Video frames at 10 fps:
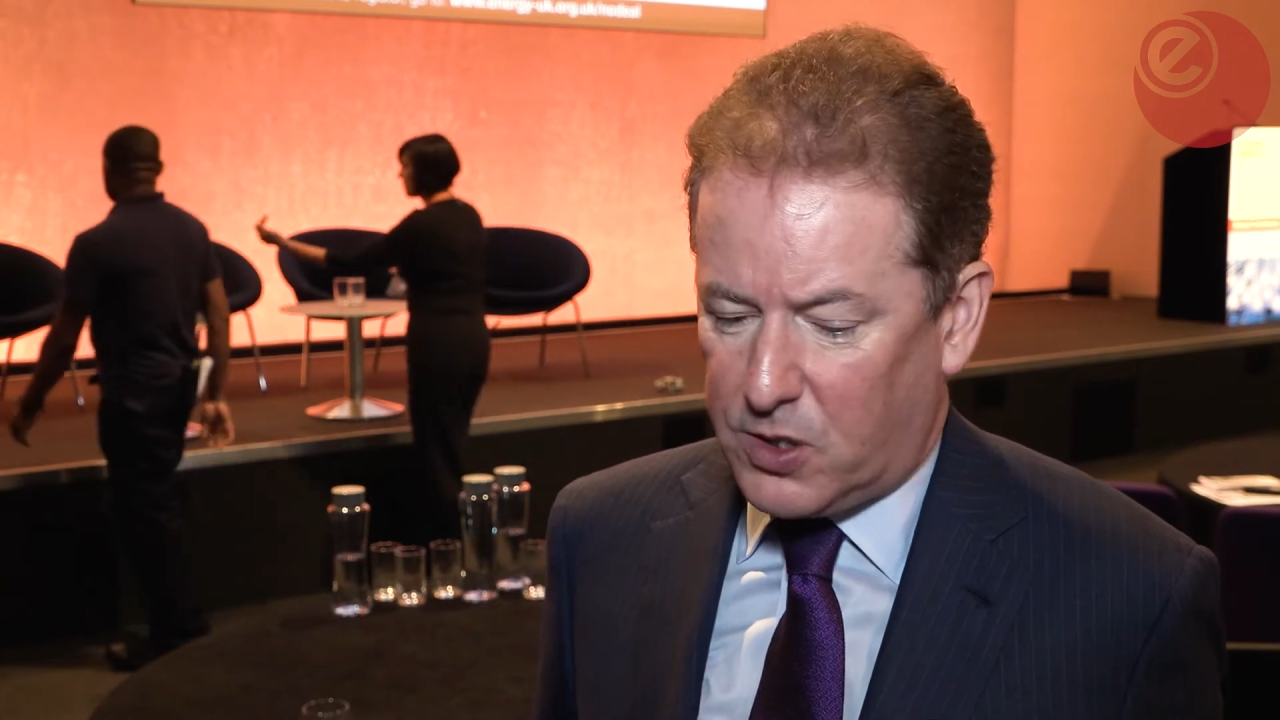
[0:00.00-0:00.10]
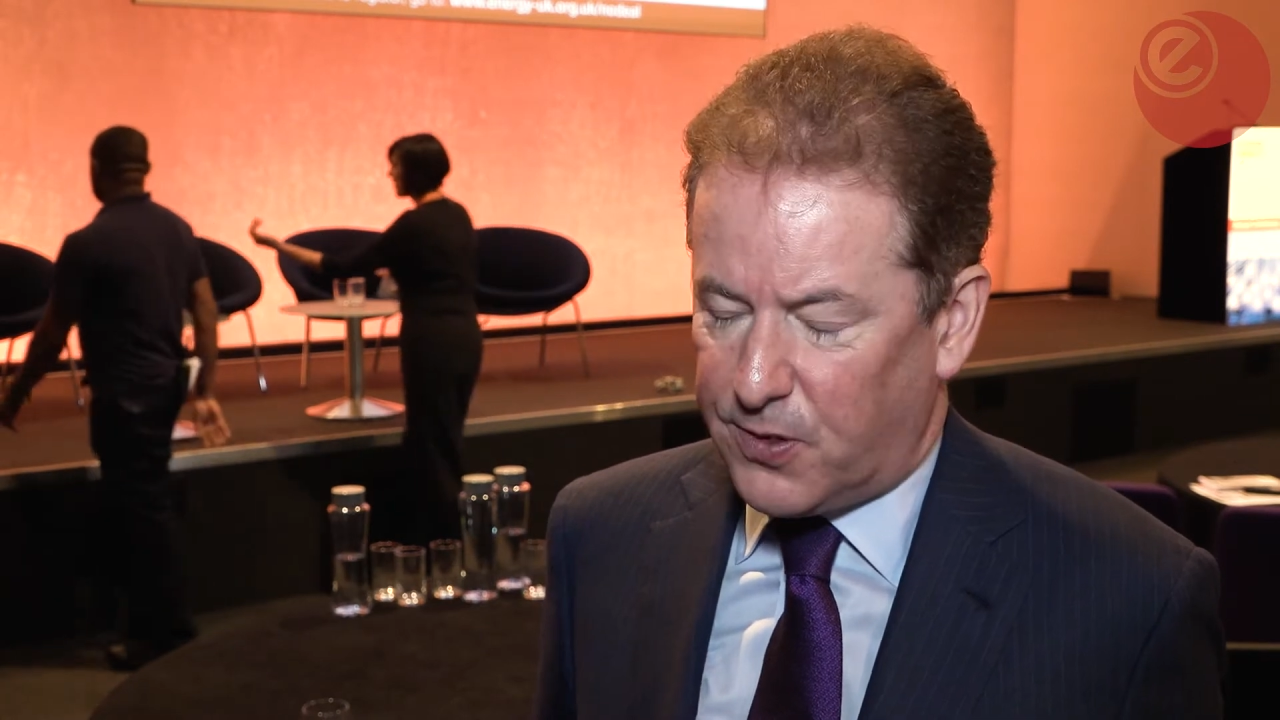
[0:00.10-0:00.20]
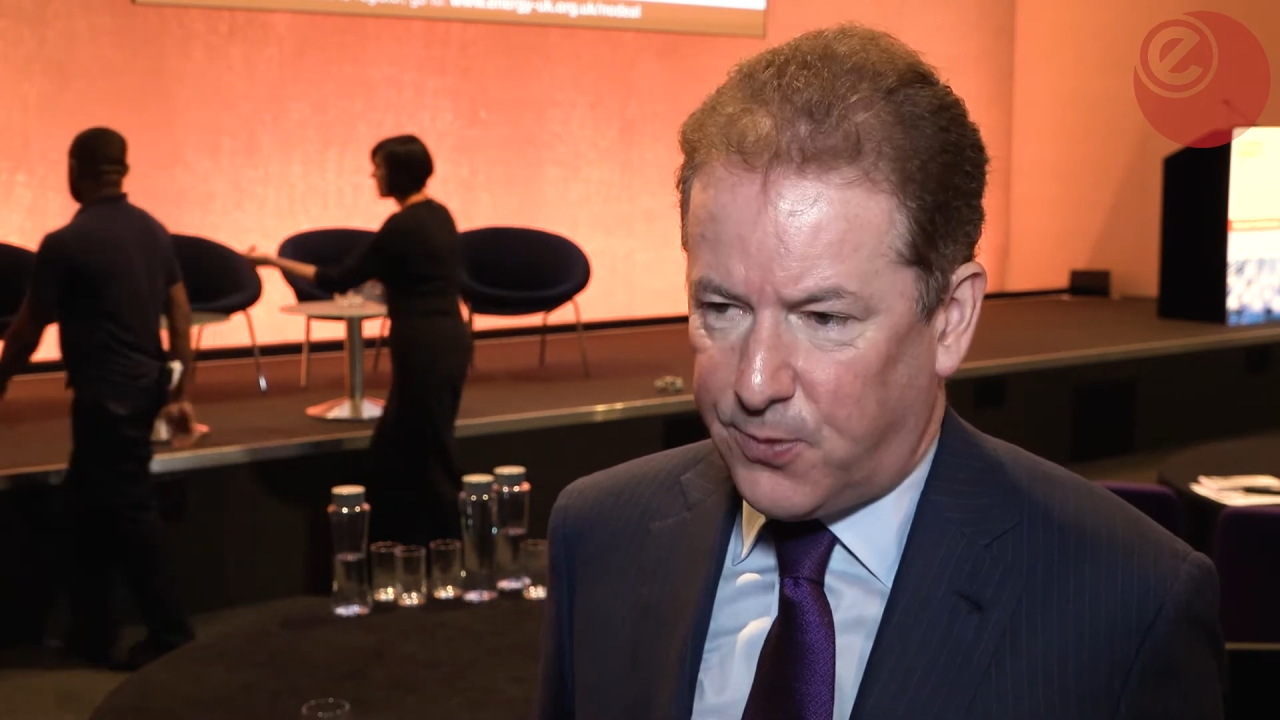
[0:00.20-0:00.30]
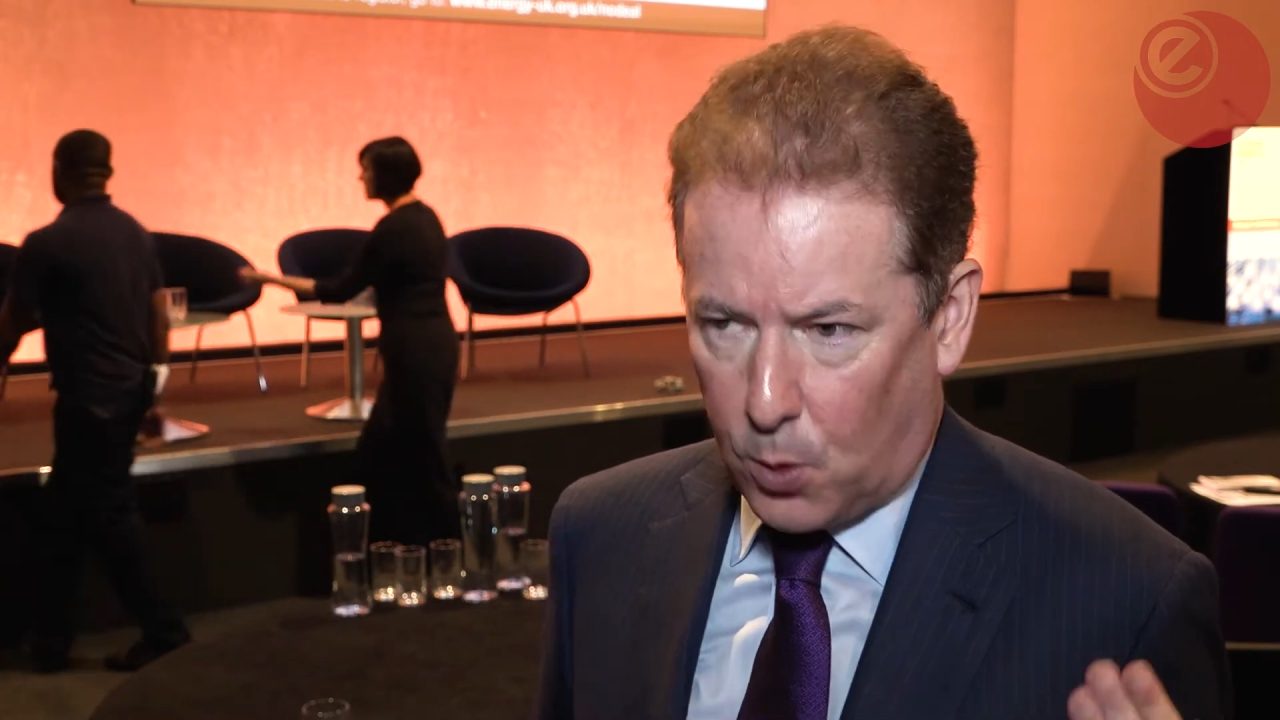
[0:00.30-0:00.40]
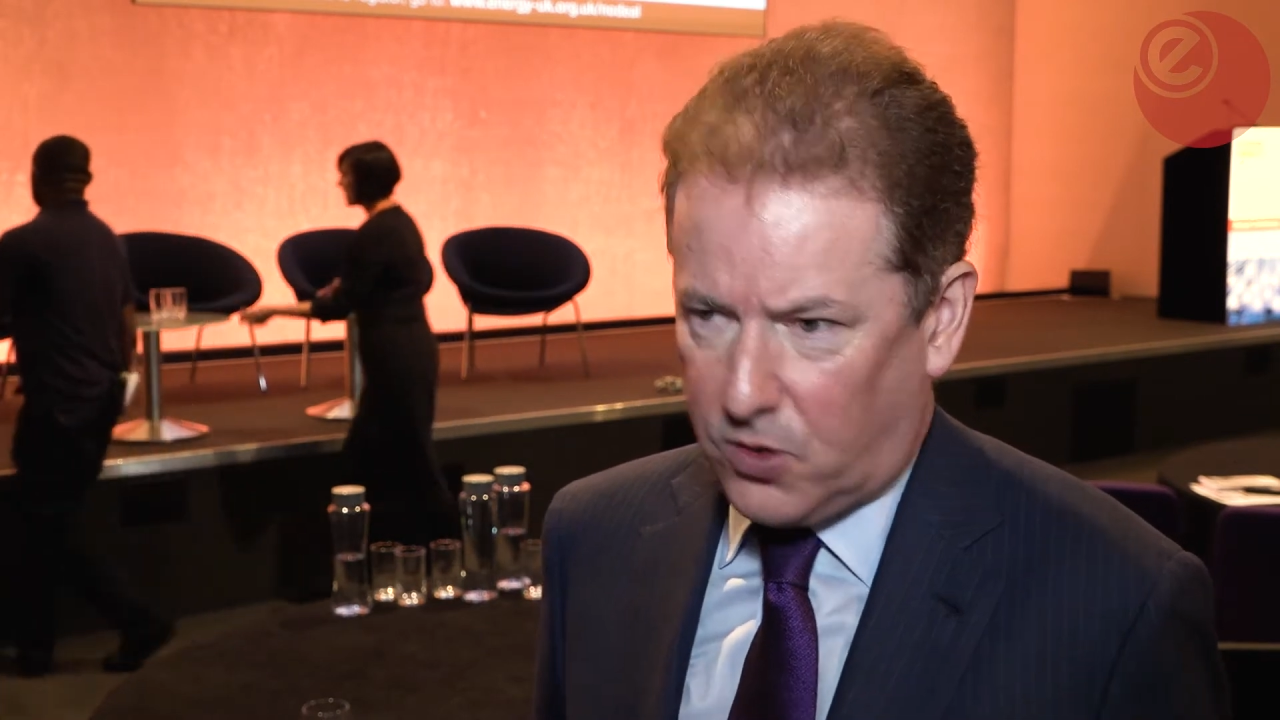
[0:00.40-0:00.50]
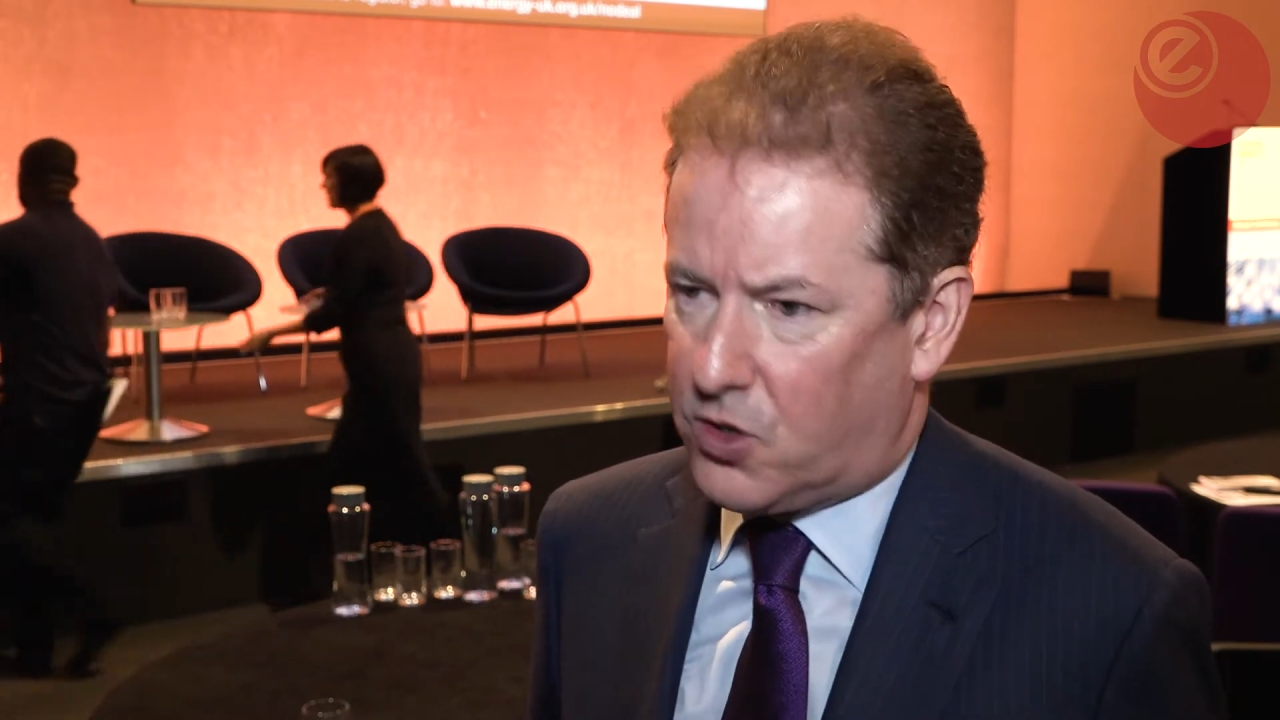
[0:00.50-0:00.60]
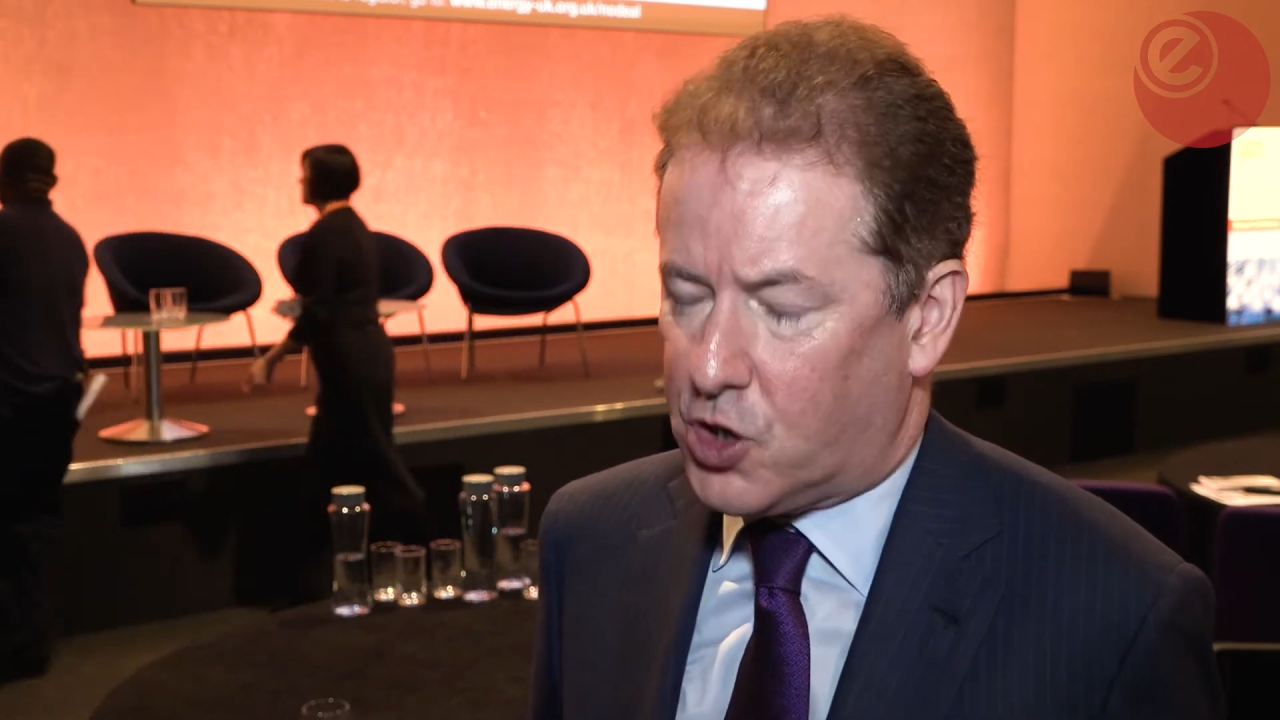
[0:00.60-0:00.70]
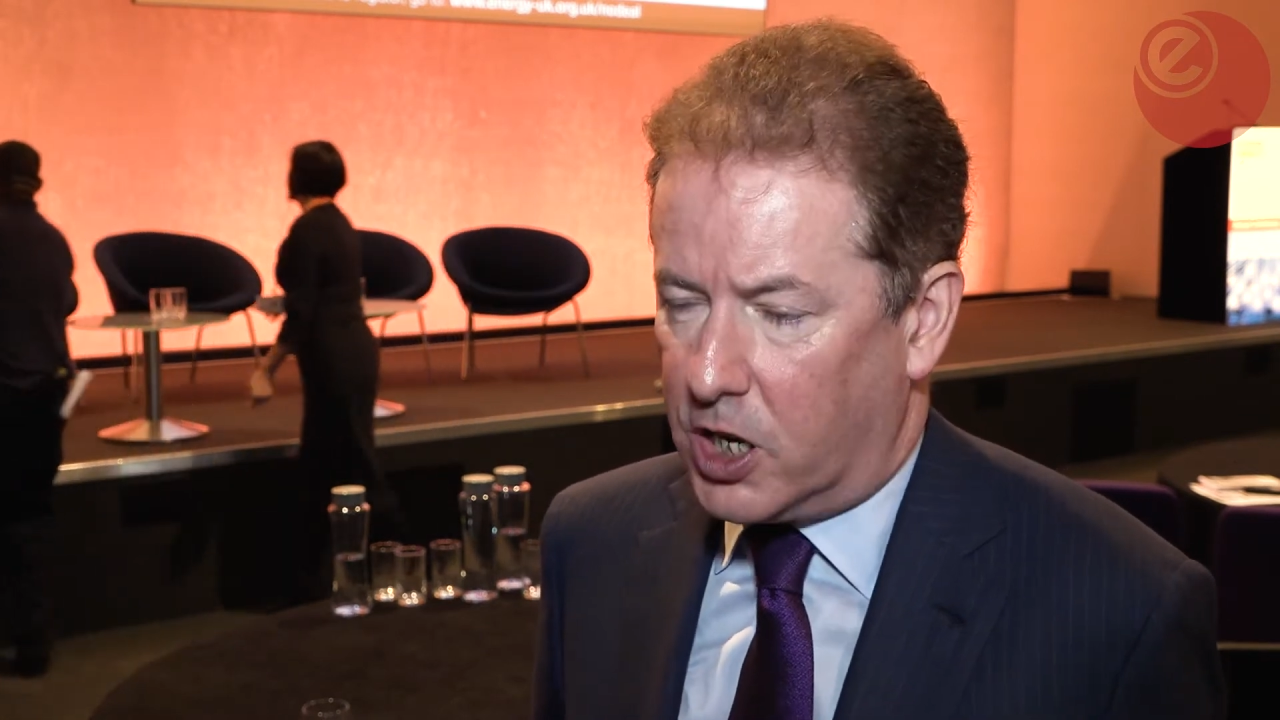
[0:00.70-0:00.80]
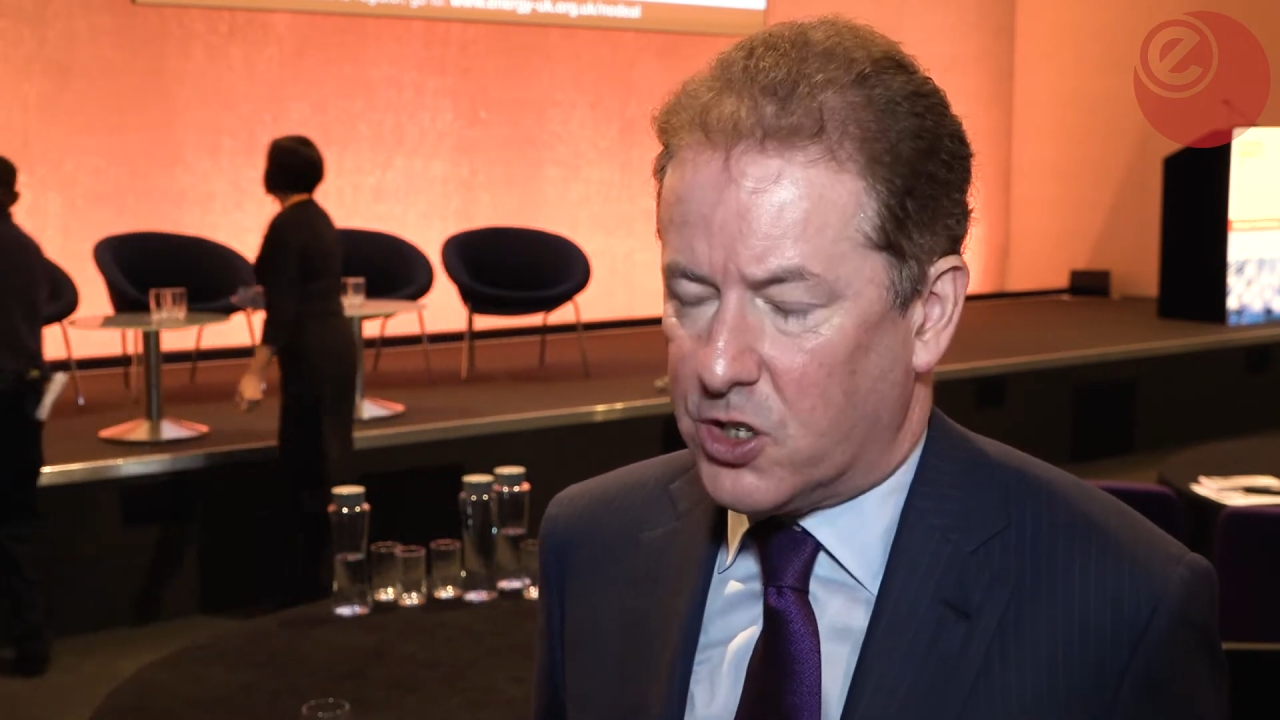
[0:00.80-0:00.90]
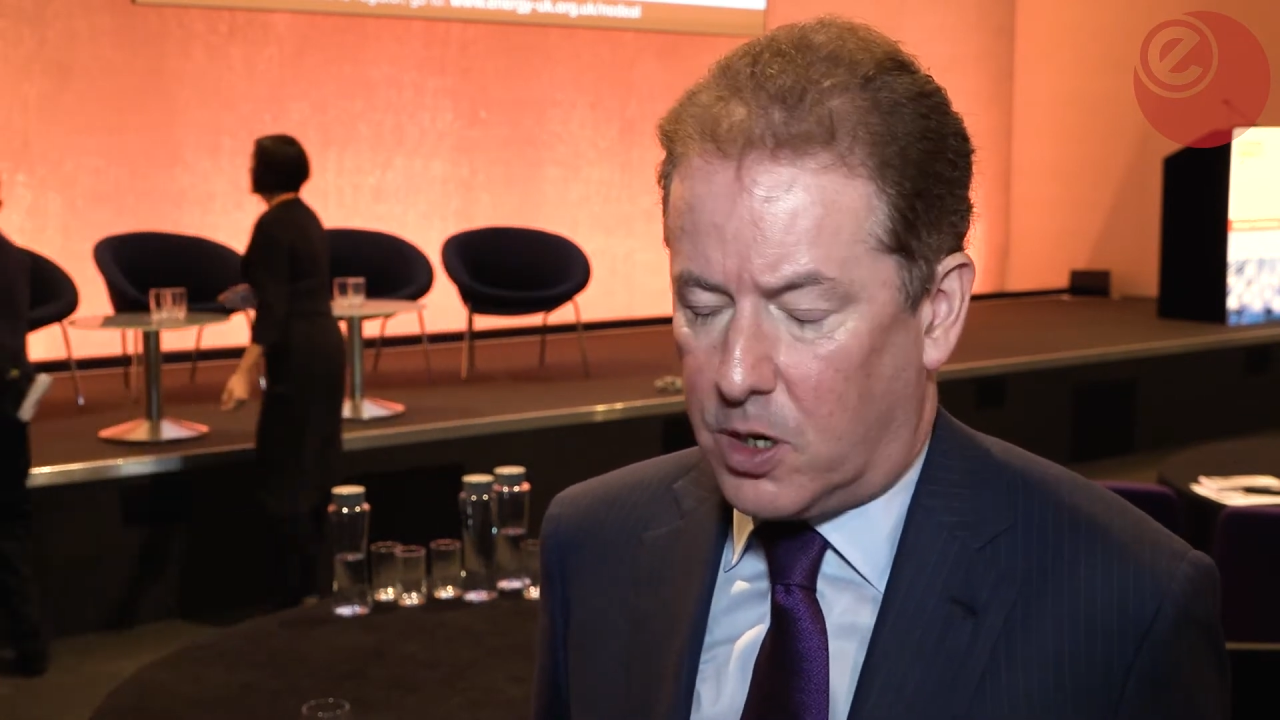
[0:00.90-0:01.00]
force change.